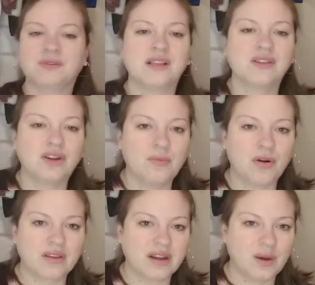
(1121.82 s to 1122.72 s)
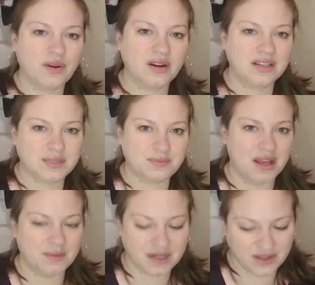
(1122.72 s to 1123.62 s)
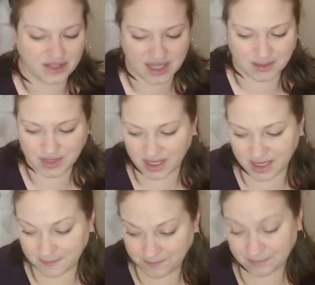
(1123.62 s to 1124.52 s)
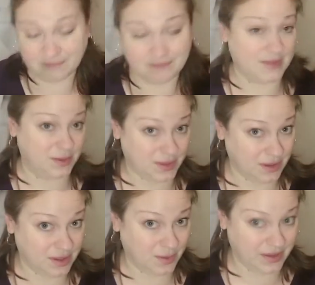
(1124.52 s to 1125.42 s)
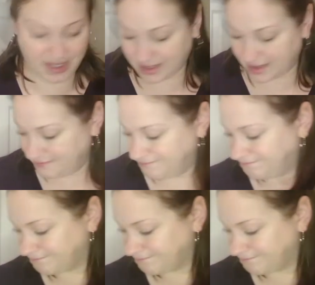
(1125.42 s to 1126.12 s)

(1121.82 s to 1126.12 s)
mean, it was a little more than I wanted to spend, but at the same time, it was the only one they had.